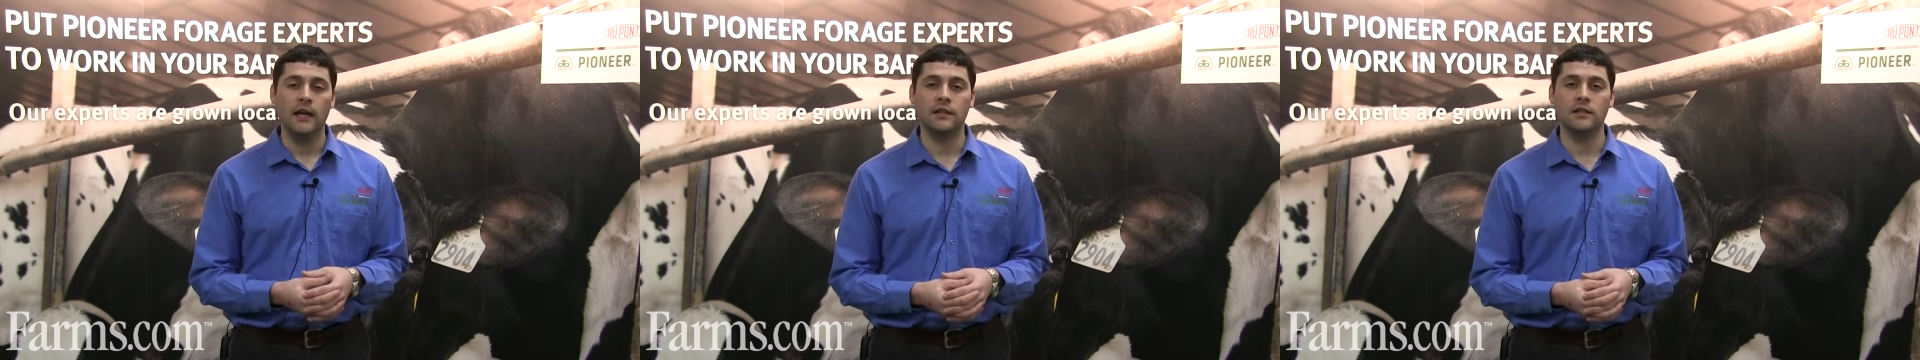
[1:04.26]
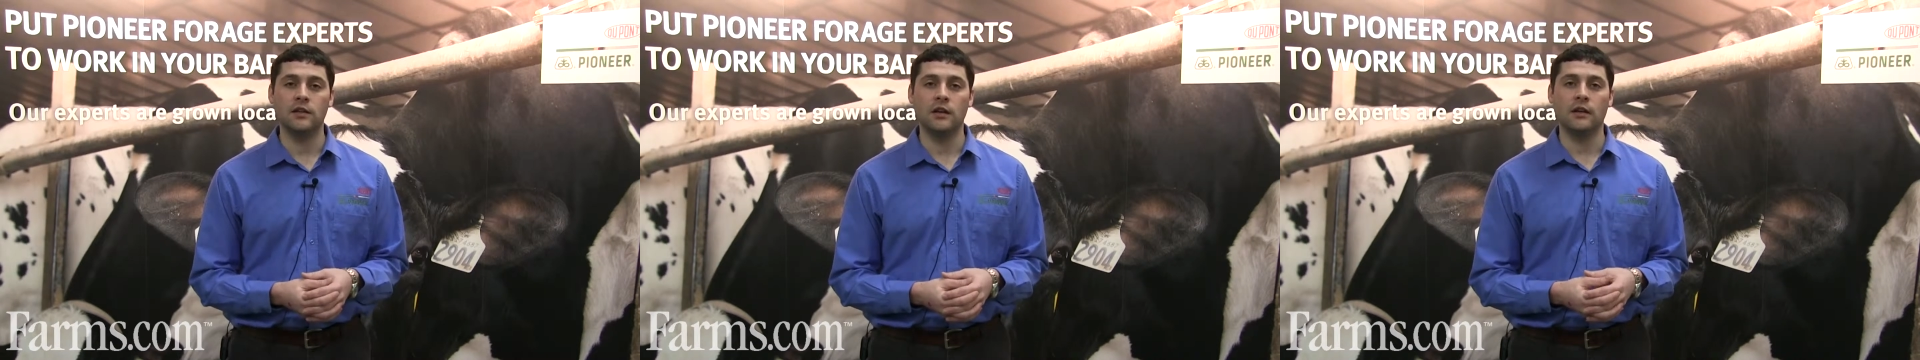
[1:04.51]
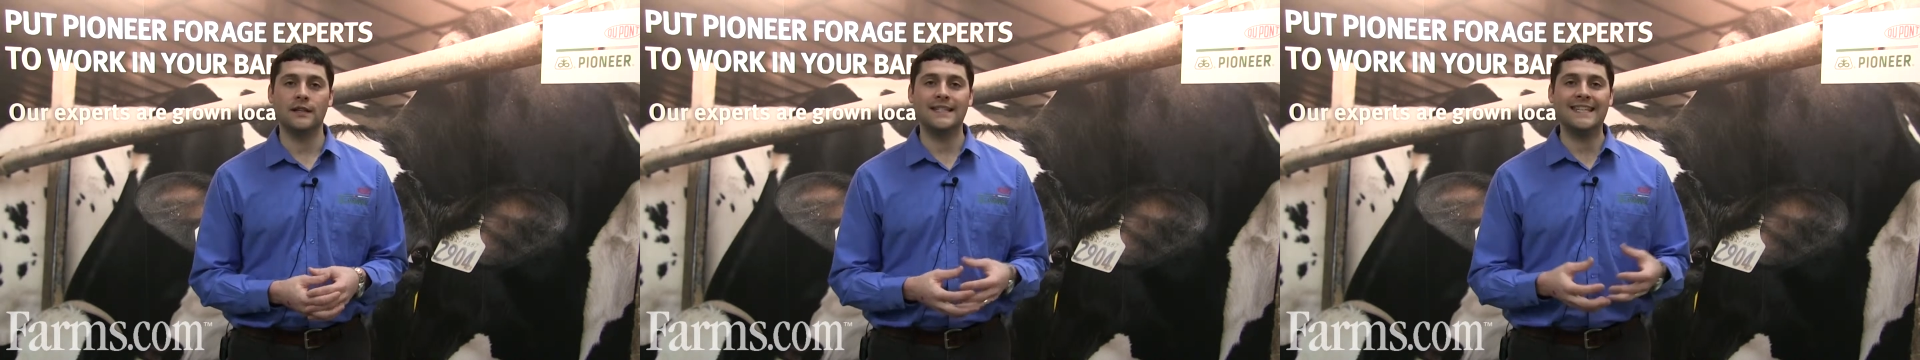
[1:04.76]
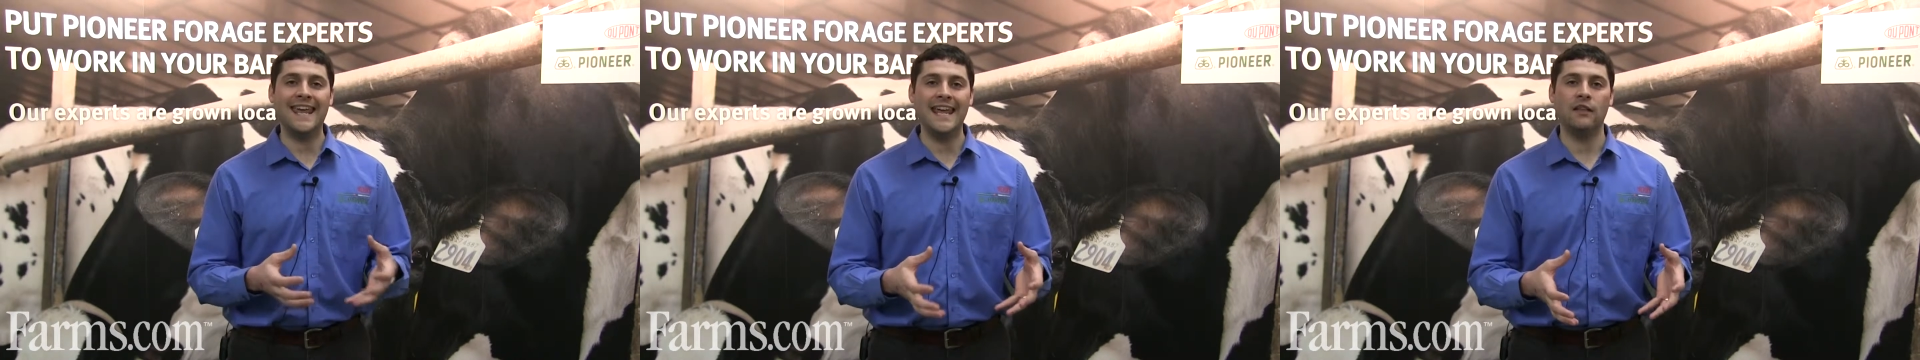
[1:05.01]
It's going
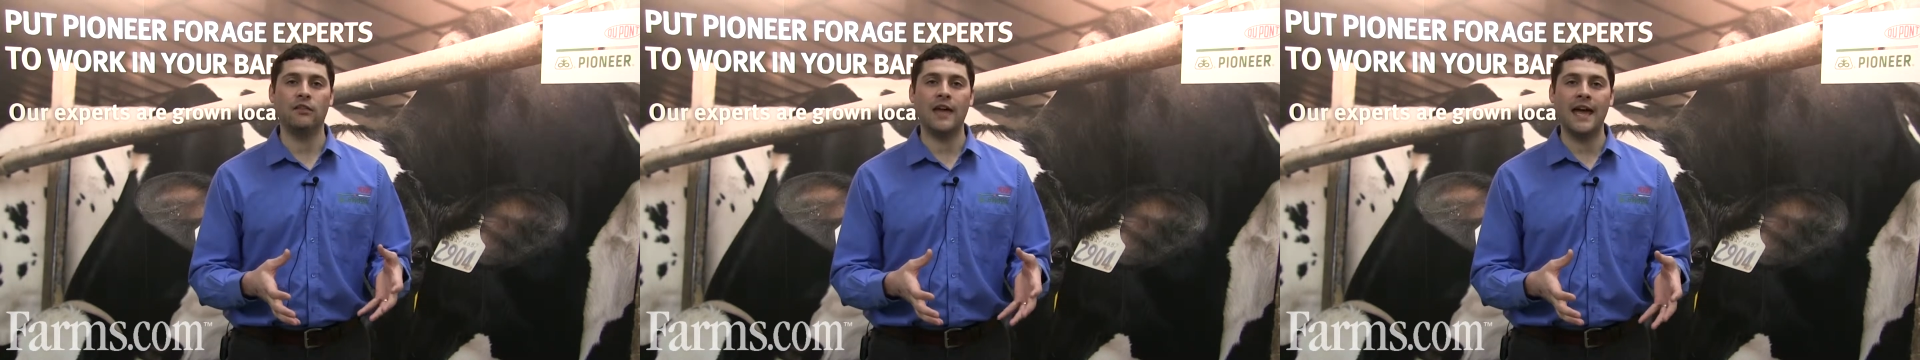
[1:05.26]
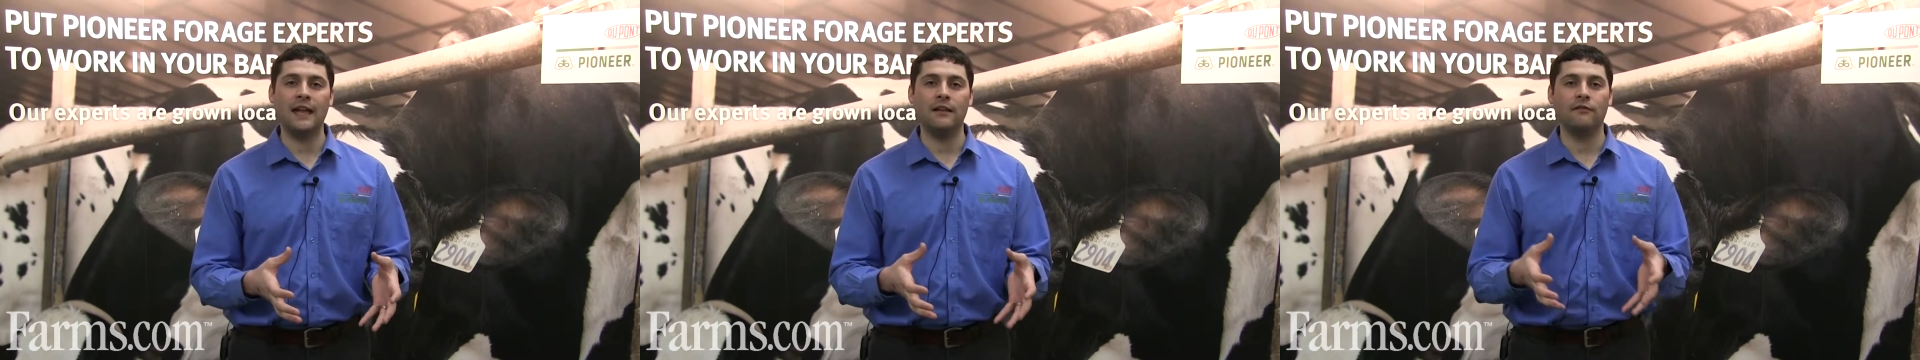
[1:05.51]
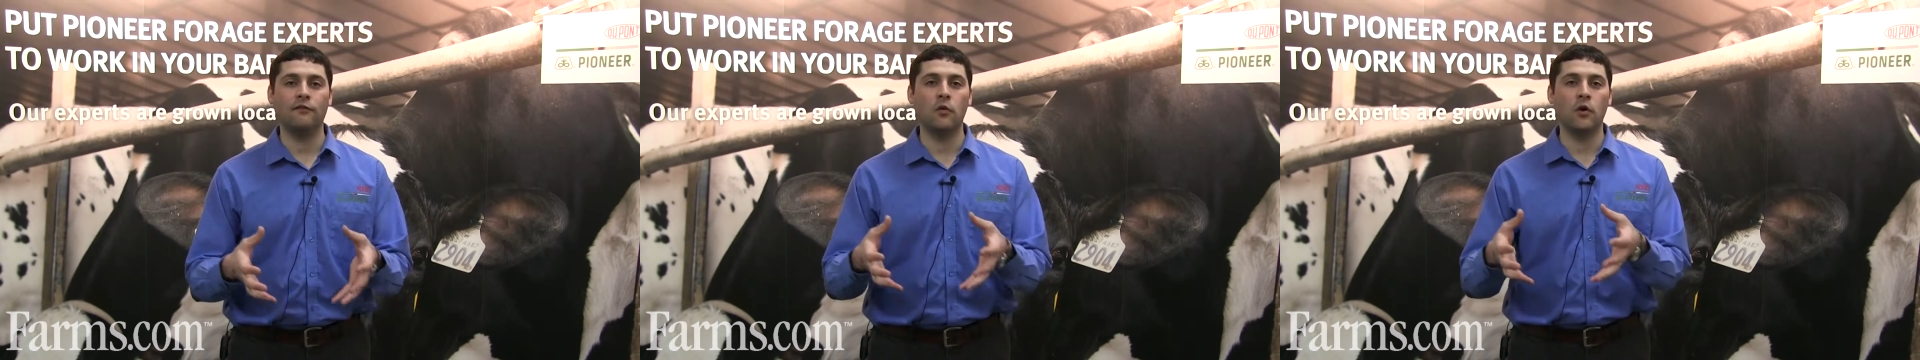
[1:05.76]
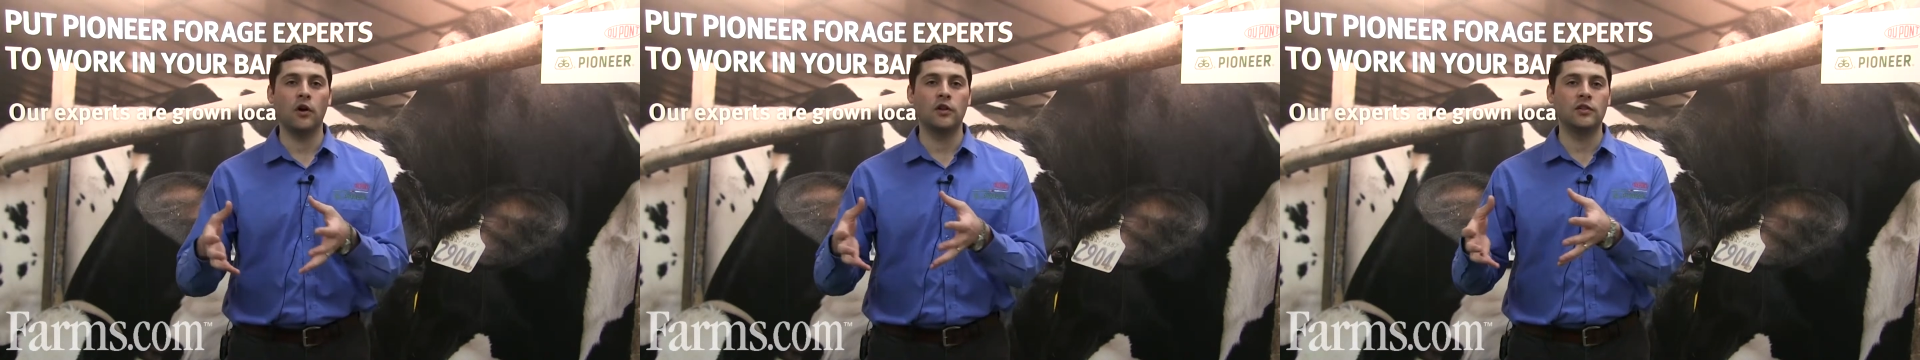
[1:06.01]
to take that
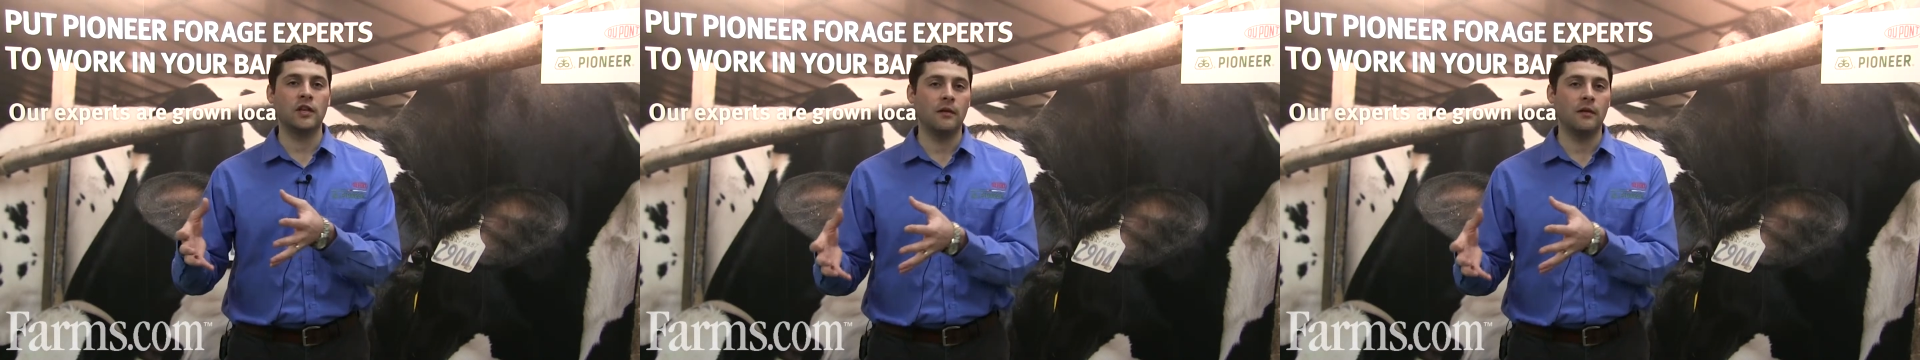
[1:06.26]
forage